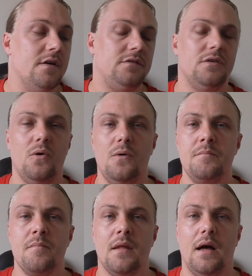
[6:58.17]
So
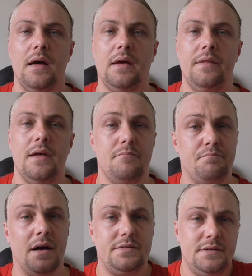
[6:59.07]
I can then
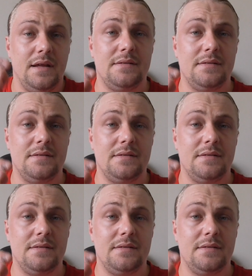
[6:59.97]
budget